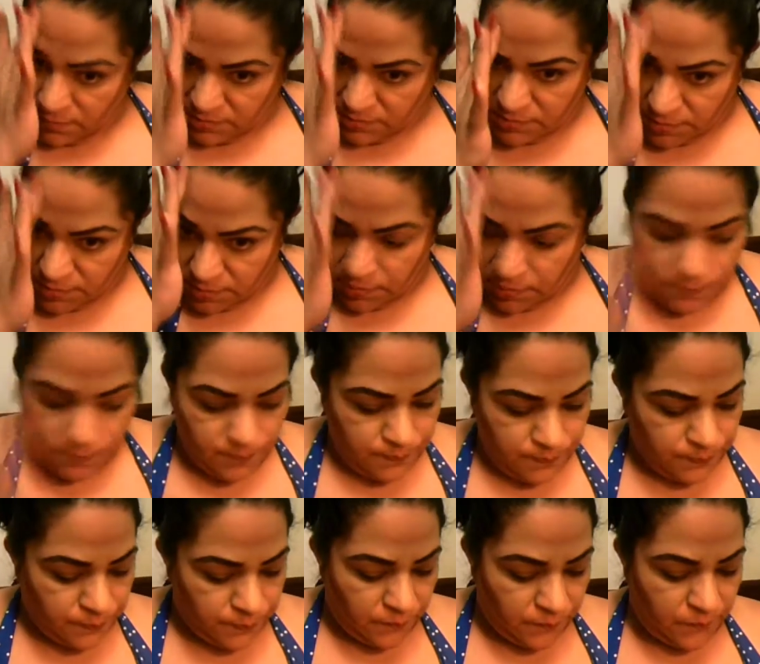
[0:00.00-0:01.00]
So
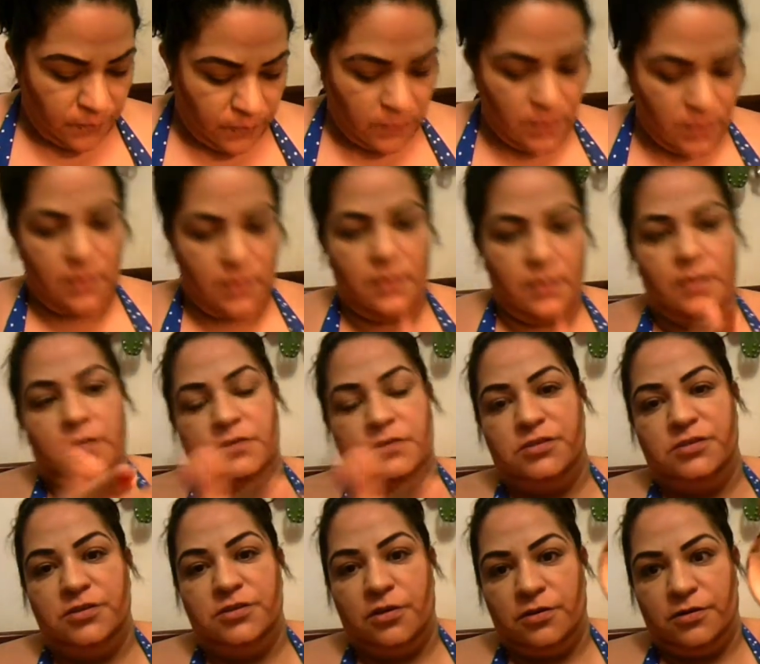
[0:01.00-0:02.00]
here's the
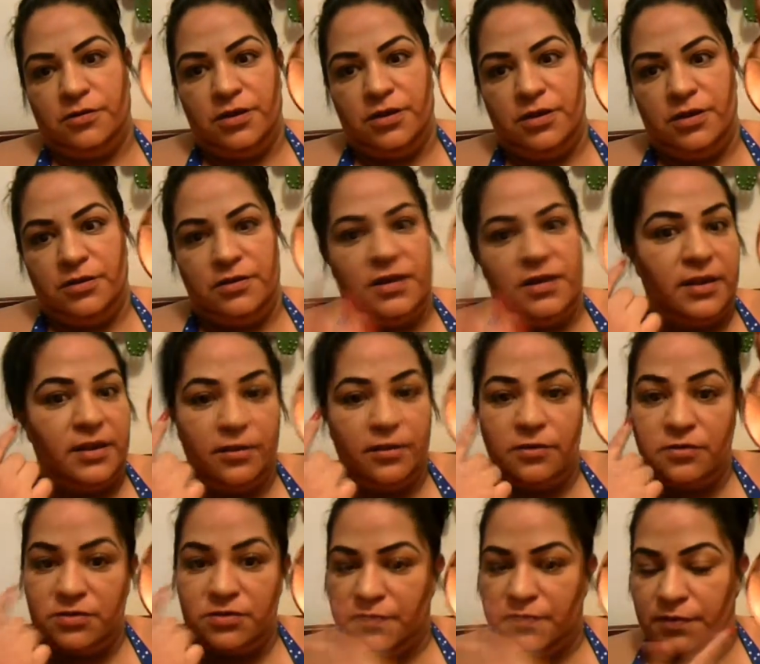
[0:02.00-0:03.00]
darker color that I
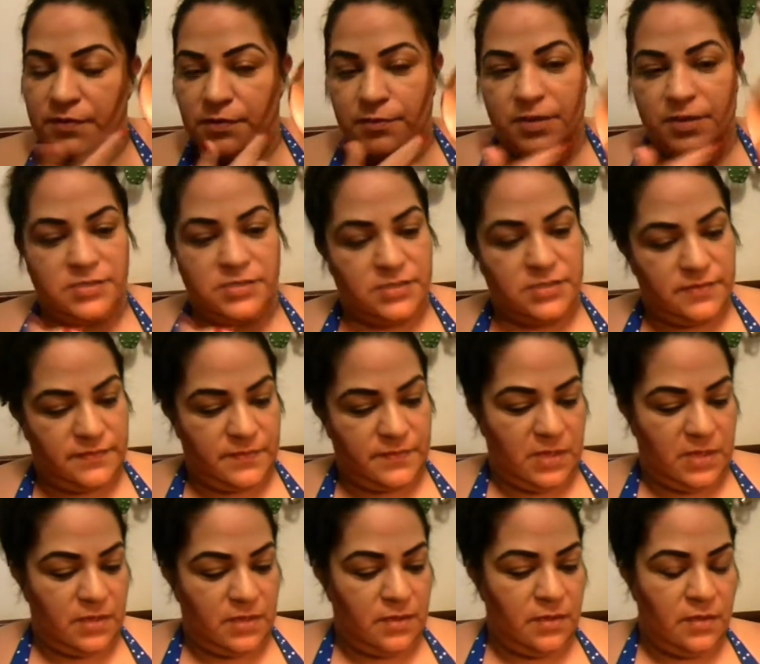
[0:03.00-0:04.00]
use for the rest of me
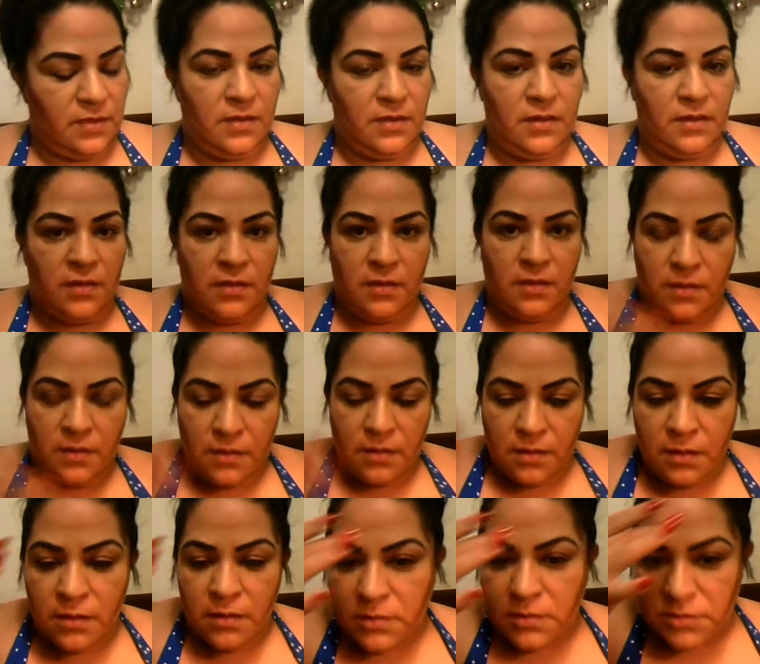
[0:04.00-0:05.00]

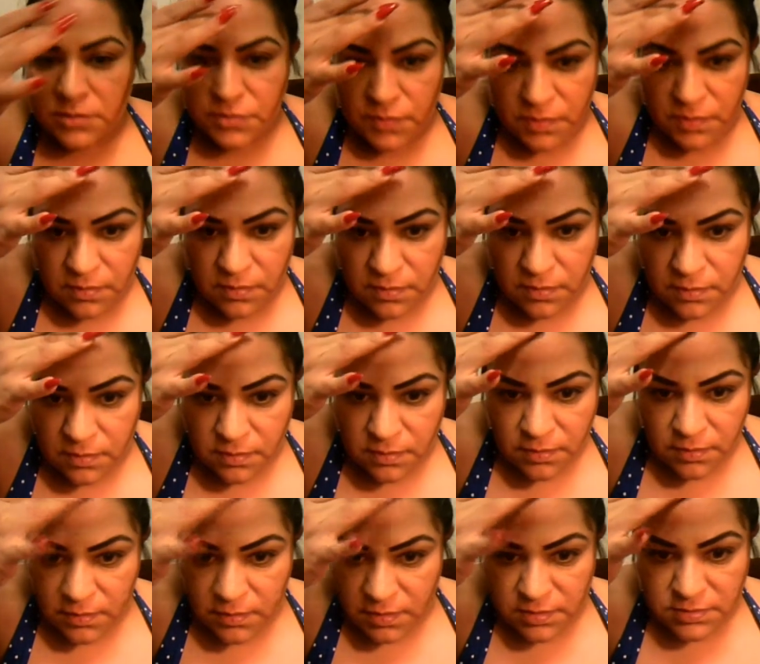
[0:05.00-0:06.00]
to
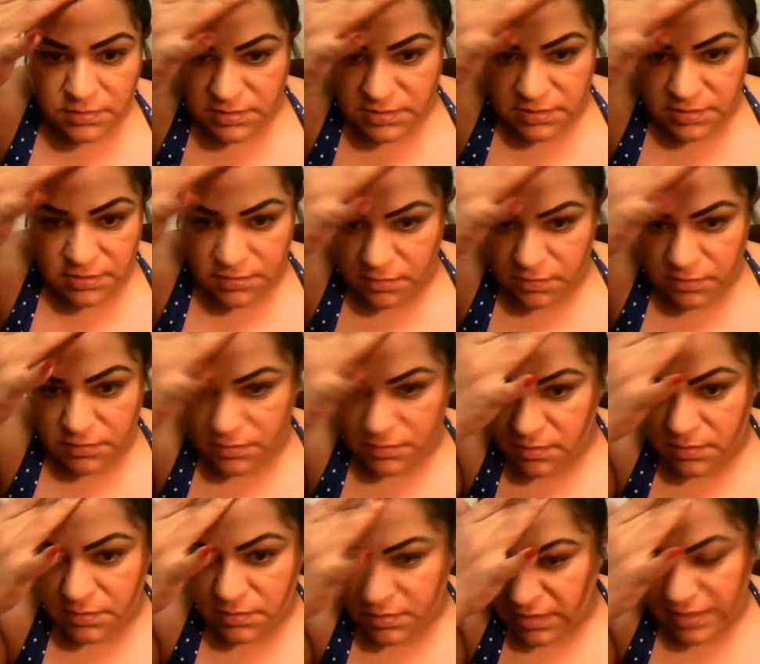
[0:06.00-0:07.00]
conceal,
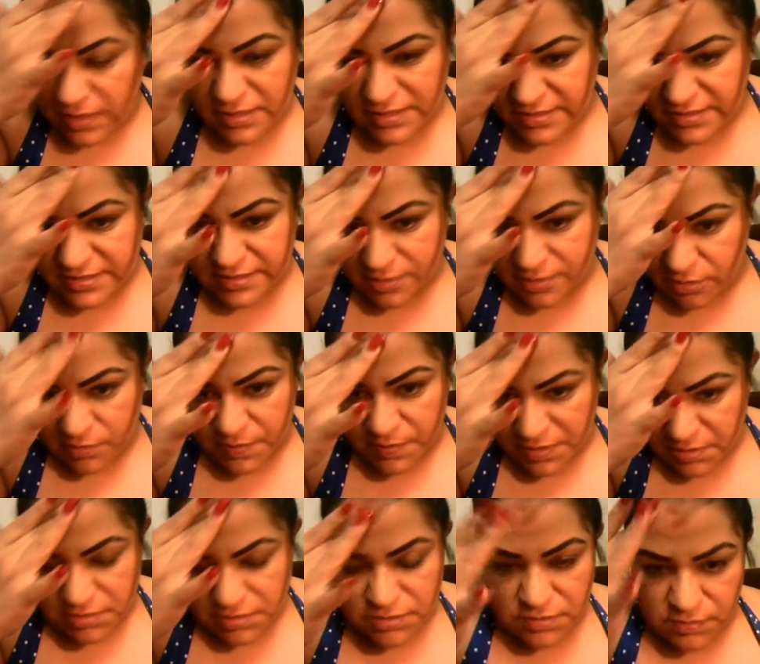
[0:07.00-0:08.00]
not conceal, but
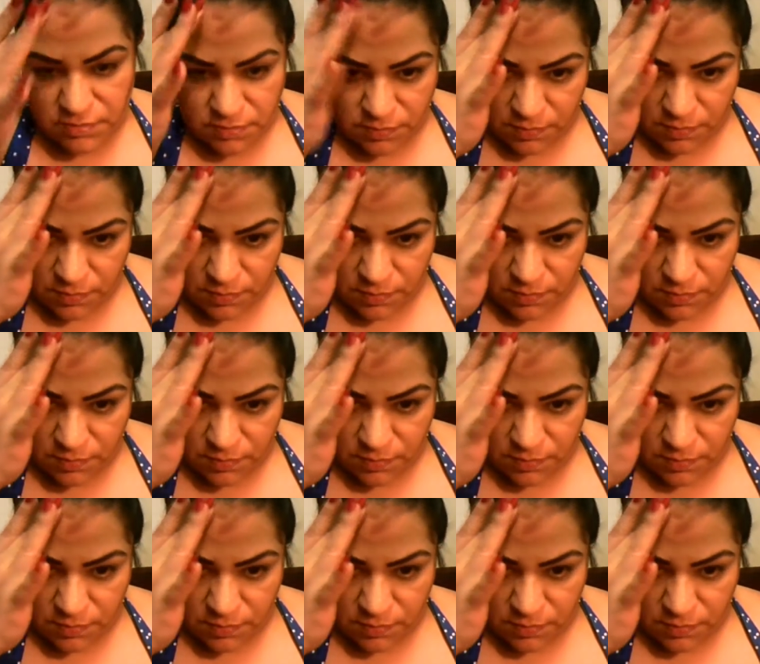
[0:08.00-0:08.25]
to